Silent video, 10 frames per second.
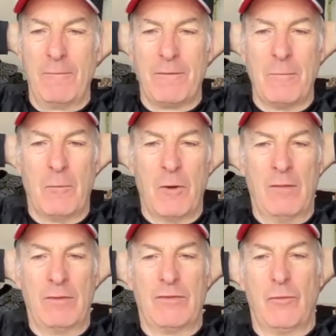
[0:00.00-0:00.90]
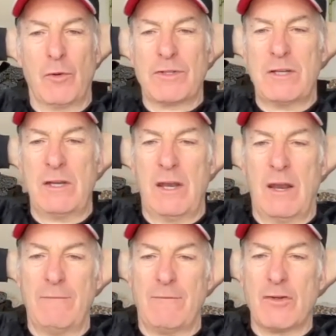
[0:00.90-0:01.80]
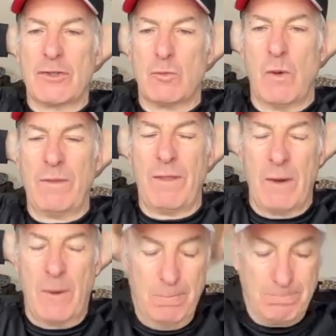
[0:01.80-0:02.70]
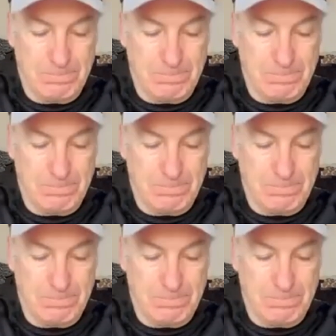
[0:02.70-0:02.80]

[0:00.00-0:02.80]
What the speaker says: from when I was 14 and I first went there